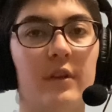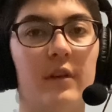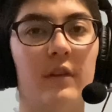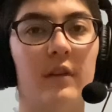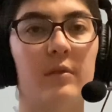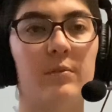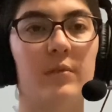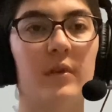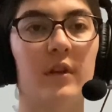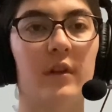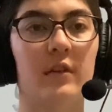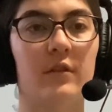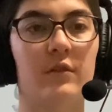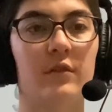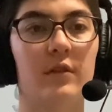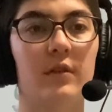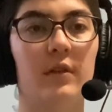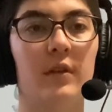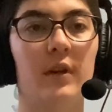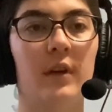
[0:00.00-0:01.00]
is in
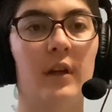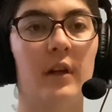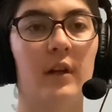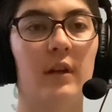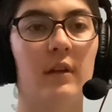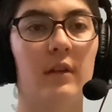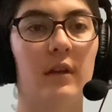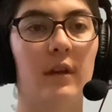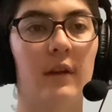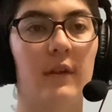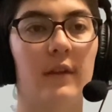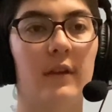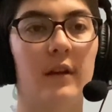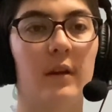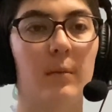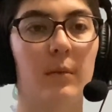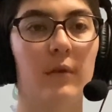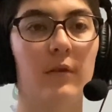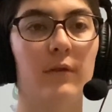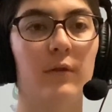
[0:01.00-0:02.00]
position, take the
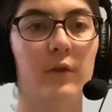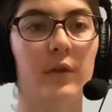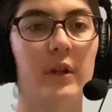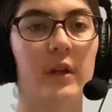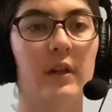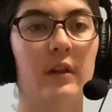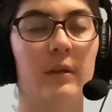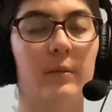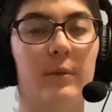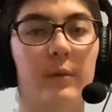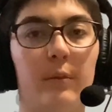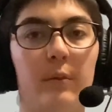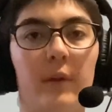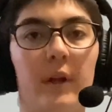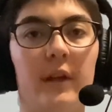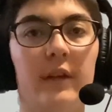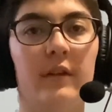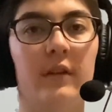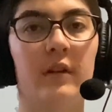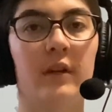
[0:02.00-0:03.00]
number 40 clipper
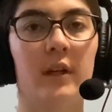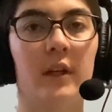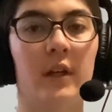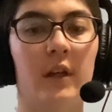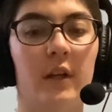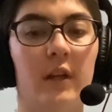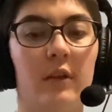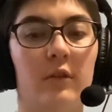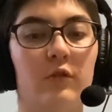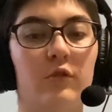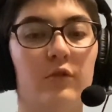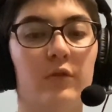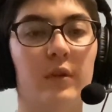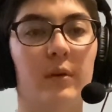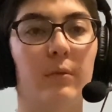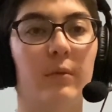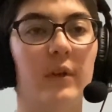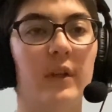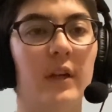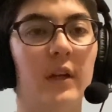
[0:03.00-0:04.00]
blades and
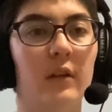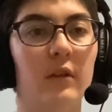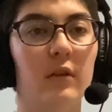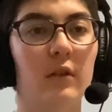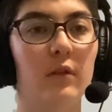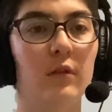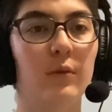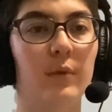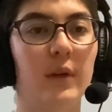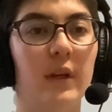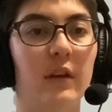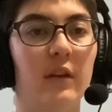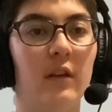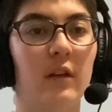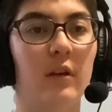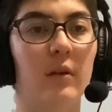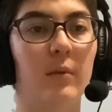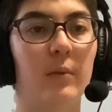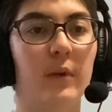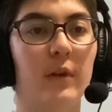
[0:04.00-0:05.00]
trim 10 to 20
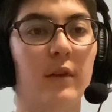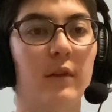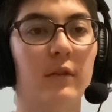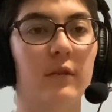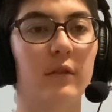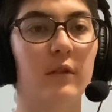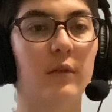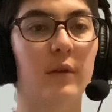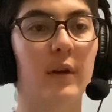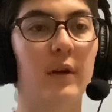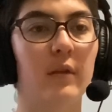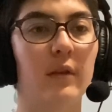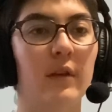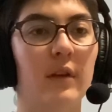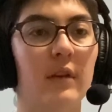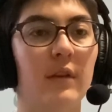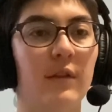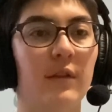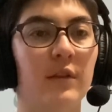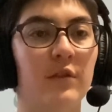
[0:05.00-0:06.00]
centimeters around the
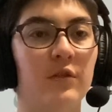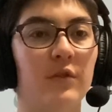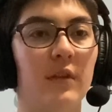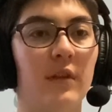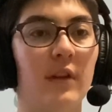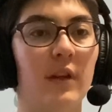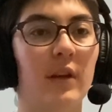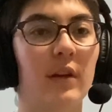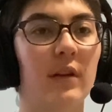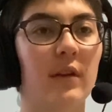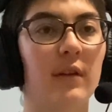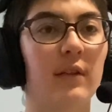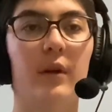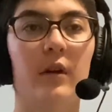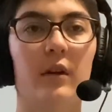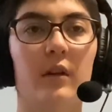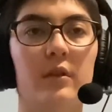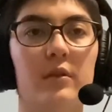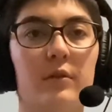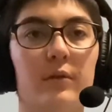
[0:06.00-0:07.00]
incision site.
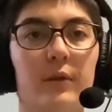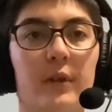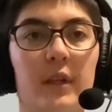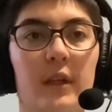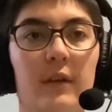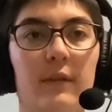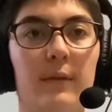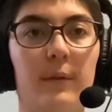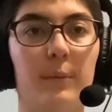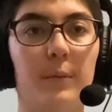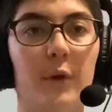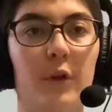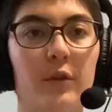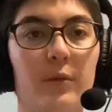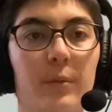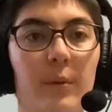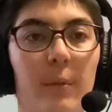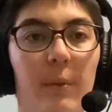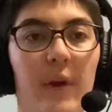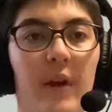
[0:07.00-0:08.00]
You will need
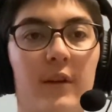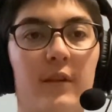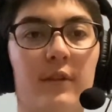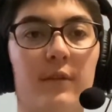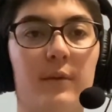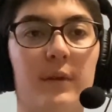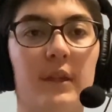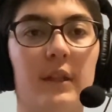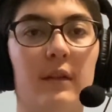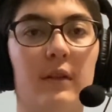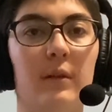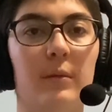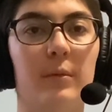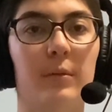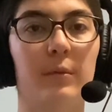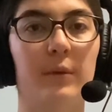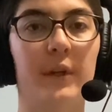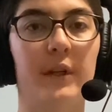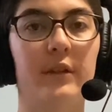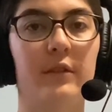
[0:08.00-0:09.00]
multiple passes with the clipper
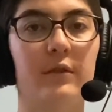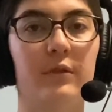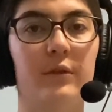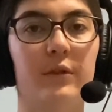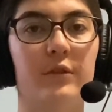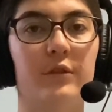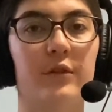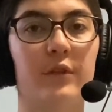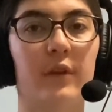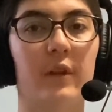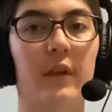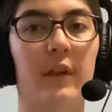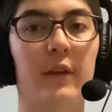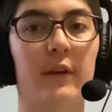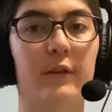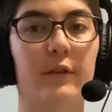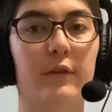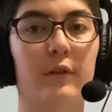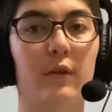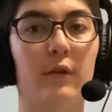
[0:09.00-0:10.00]
blade to ensure that there
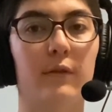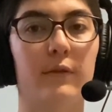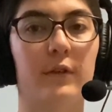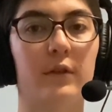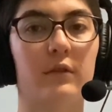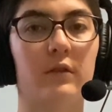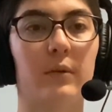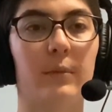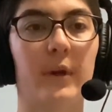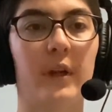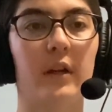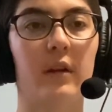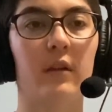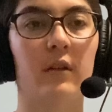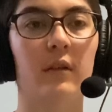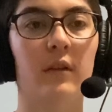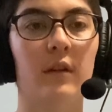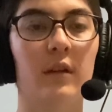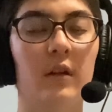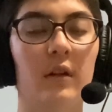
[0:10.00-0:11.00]
is no fur remaining.
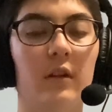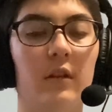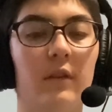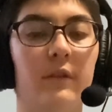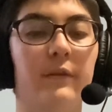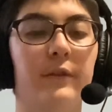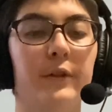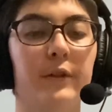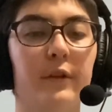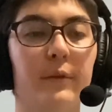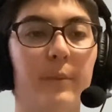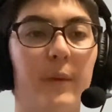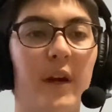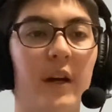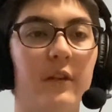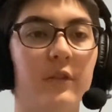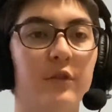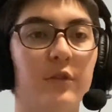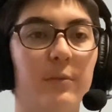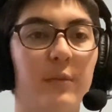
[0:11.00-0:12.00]
The first
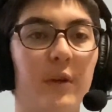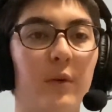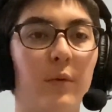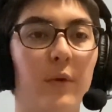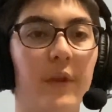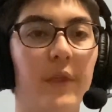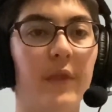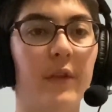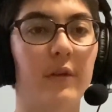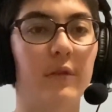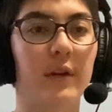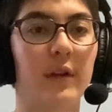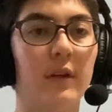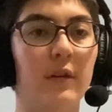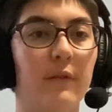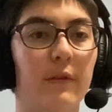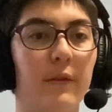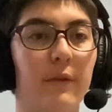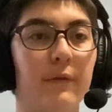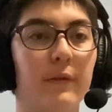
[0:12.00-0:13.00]
pass should be with the grain
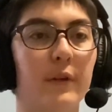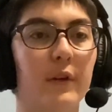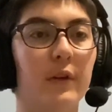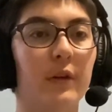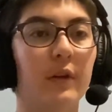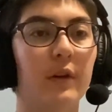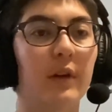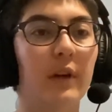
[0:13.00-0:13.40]
of the fur,